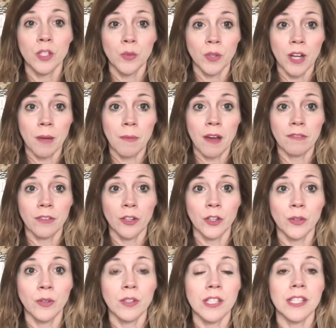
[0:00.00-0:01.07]
will come up for
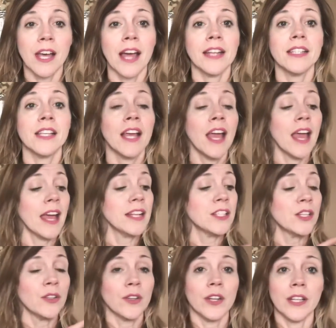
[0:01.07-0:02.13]
Google Slides. And so
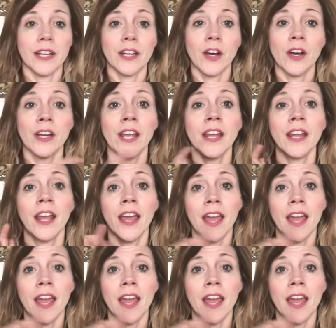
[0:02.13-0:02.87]
you click on it,